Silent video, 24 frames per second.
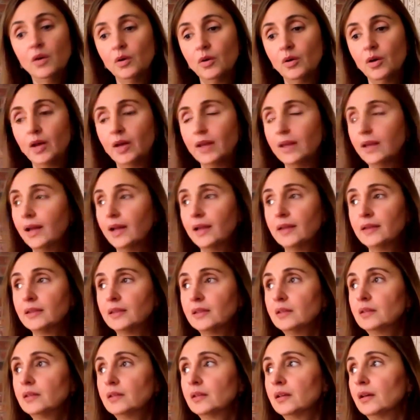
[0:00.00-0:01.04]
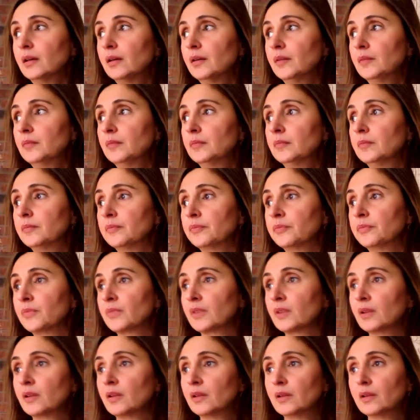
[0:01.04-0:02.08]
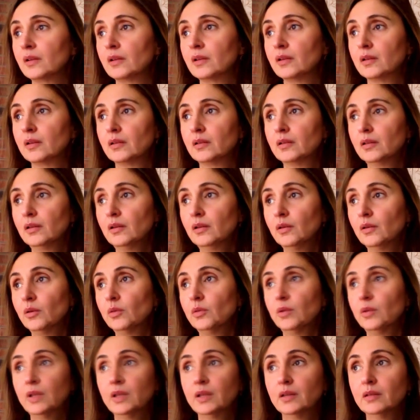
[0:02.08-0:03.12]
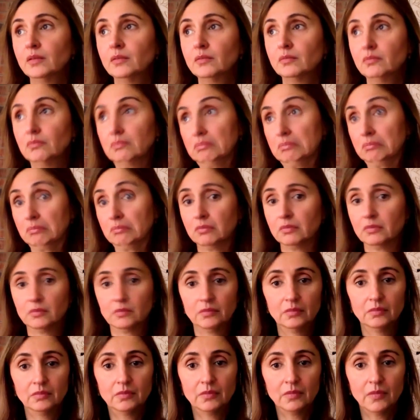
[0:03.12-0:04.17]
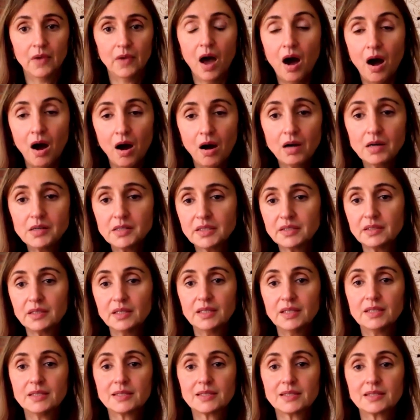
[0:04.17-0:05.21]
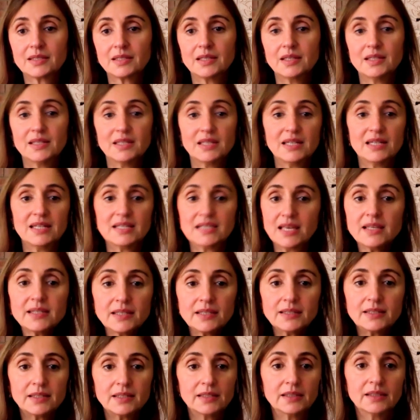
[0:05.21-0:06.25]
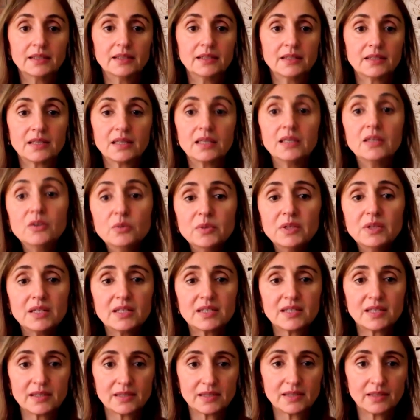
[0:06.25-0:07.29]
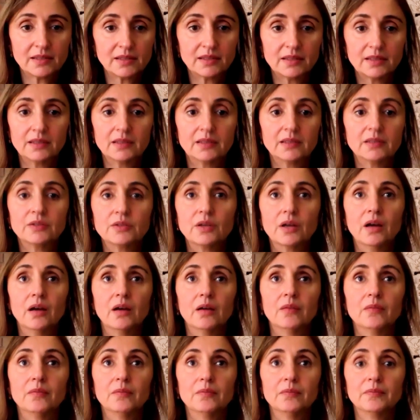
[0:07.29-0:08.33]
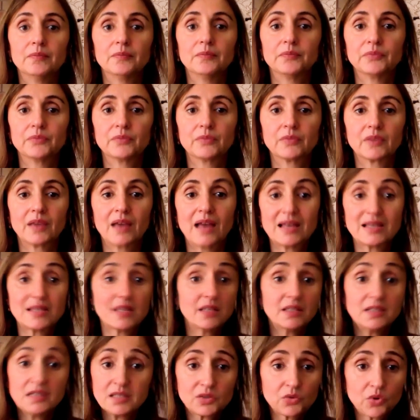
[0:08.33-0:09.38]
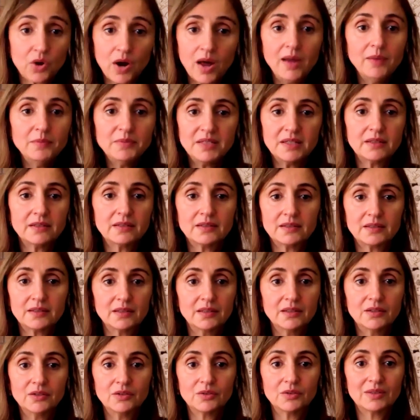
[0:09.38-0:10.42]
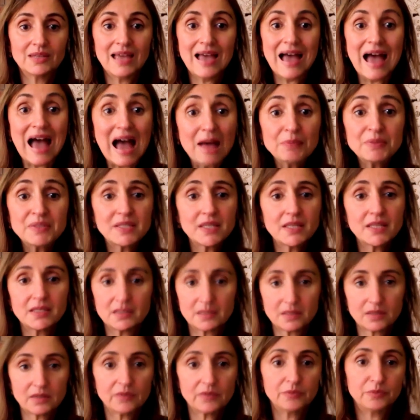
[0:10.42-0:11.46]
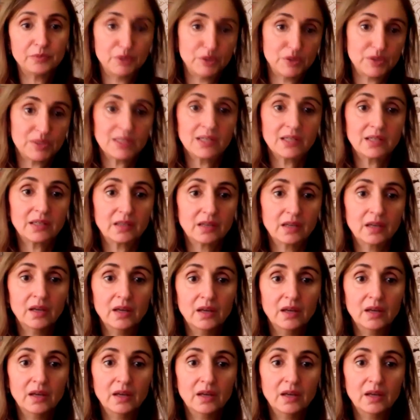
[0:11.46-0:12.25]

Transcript: I, I think, um, you know, it, art is, is a necessity, is a human necessity. Um, as I described it, you know, the absence of music